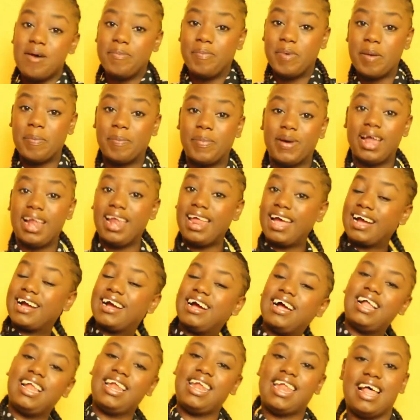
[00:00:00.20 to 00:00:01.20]
people, your
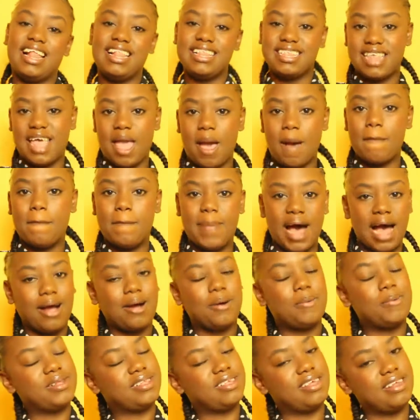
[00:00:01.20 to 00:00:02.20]
girl Nels here,
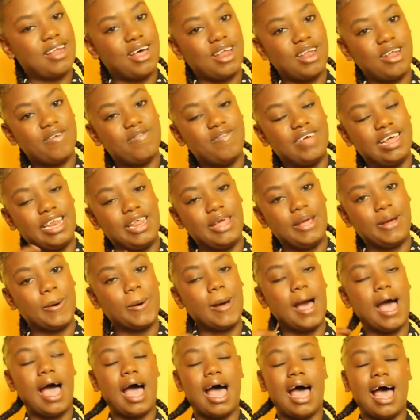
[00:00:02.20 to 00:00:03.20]
back with another video,
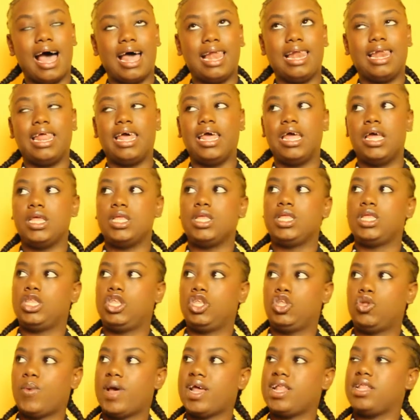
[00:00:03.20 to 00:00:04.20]
and it's
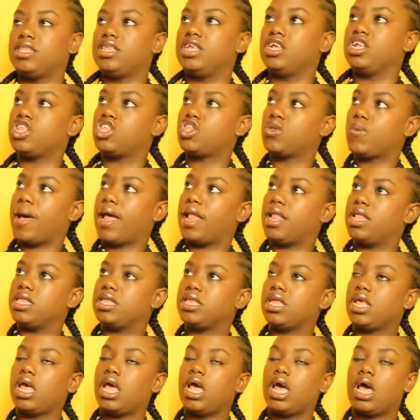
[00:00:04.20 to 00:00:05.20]
2020
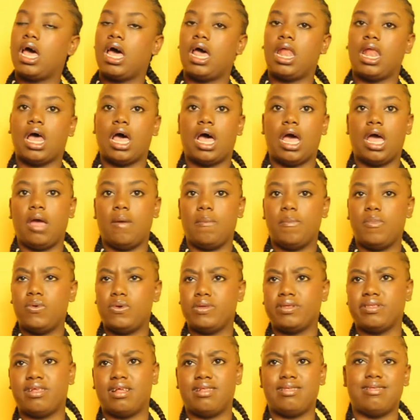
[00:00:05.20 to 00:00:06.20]
and I ain't
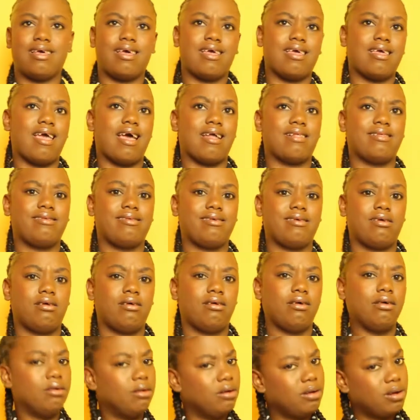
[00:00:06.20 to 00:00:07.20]
post nothing yet.
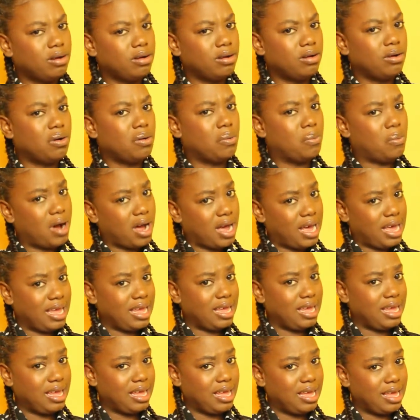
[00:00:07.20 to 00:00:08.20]
Why?
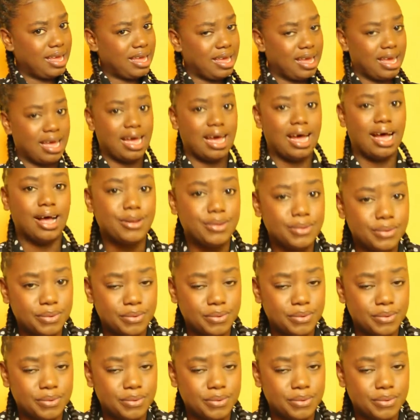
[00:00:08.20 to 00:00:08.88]
I don't